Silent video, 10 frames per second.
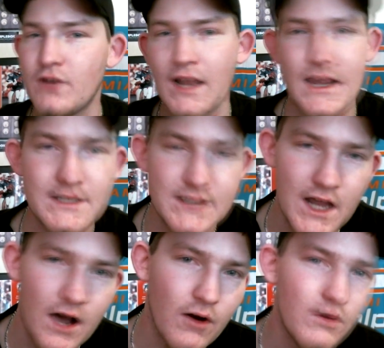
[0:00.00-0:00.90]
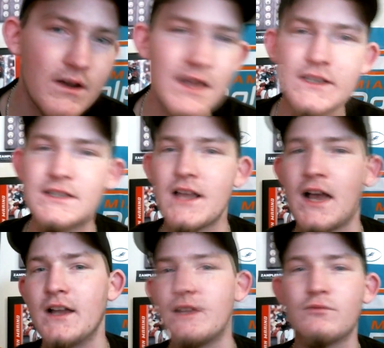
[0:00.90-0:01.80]
If you like snow,
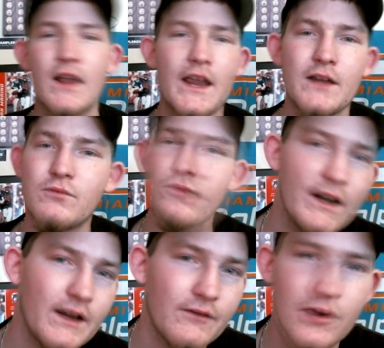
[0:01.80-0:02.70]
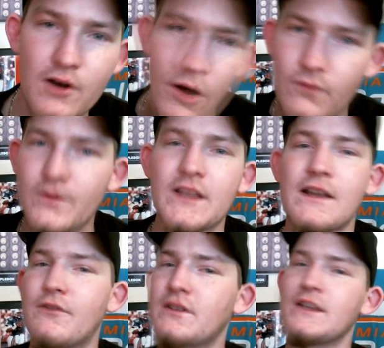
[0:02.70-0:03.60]
sun, rain, whatever, hopefully
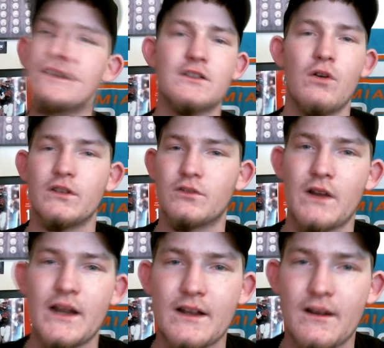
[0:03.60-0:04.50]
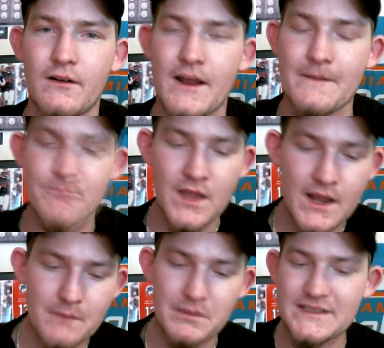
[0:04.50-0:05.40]
everything's going great, alright?
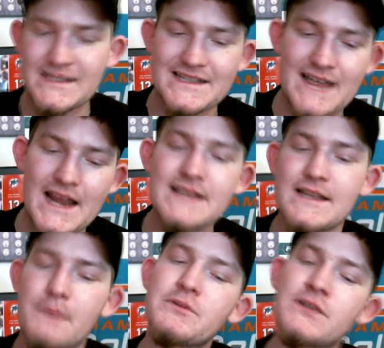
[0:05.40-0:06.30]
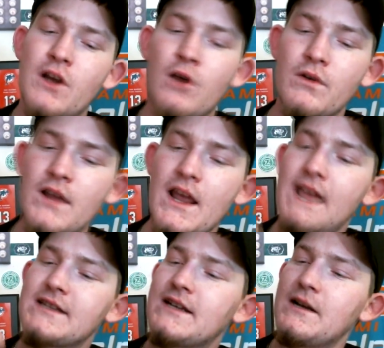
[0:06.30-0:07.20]
But today's episode
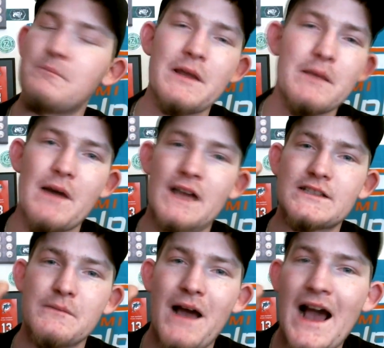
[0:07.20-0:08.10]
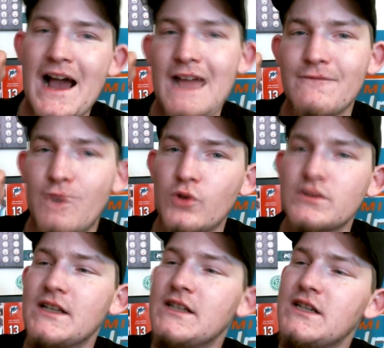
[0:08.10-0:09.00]
is going to be about some high
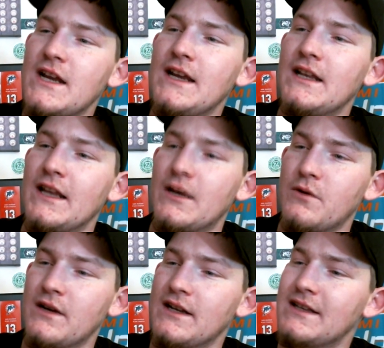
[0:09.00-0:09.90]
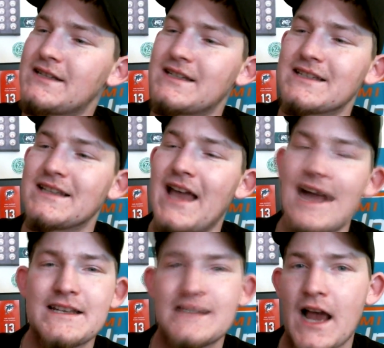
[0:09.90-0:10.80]
voltage e-liquid, and this is
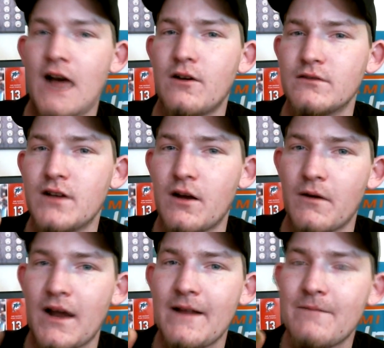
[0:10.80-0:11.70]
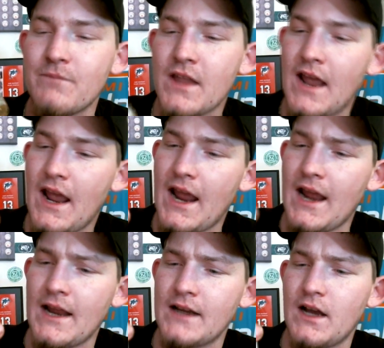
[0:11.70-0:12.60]
lights out, alright?
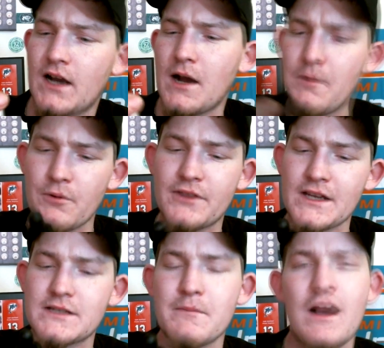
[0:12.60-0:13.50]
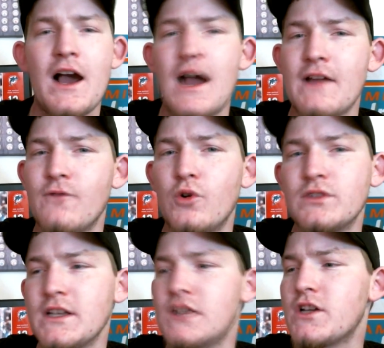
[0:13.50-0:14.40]
And a couple things about high
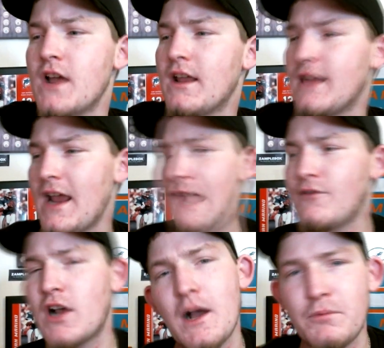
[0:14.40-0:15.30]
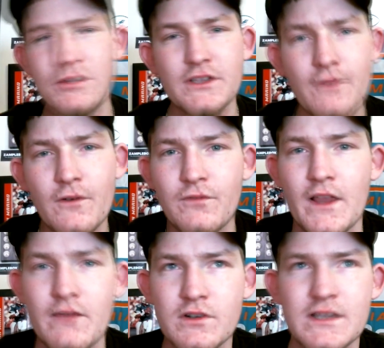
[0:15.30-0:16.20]
voltage, they have a couple different
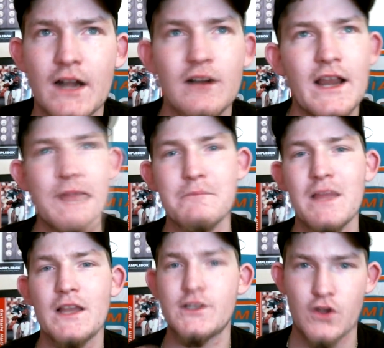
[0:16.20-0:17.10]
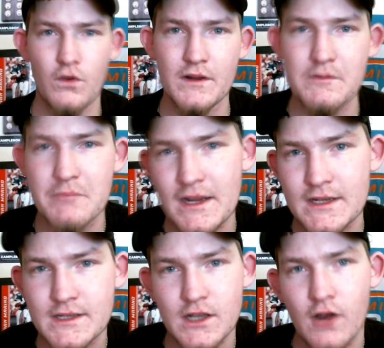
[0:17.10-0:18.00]
flavors that are like melatonin
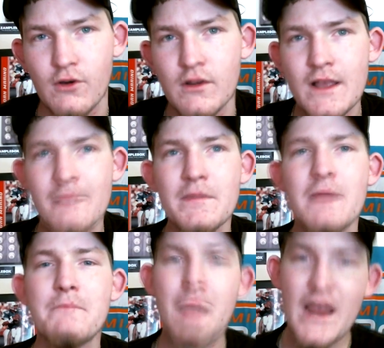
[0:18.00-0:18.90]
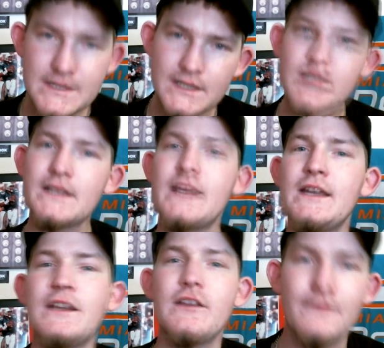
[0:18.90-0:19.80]
based. So
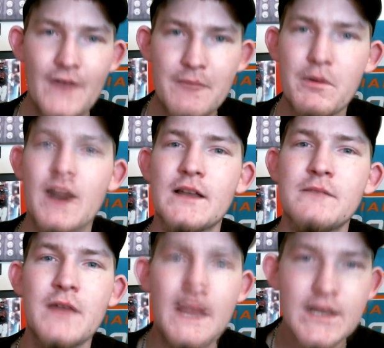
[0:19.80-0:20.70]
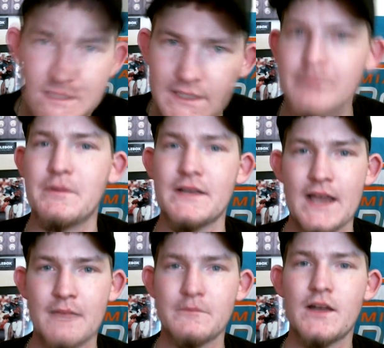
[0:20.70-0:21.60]
basically, you vape on them, it's sleepy
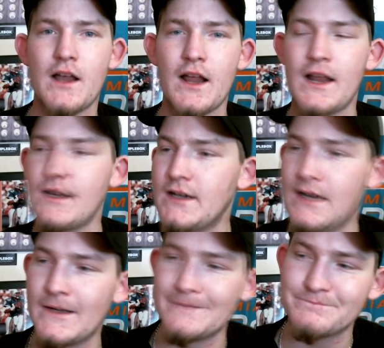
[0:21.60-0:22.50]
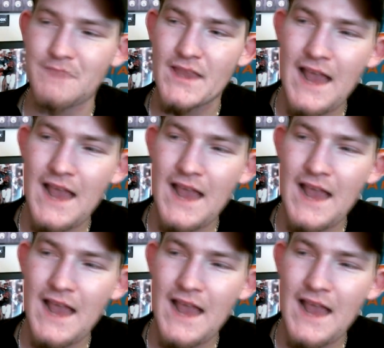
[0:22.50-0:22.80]
time. All right. Um,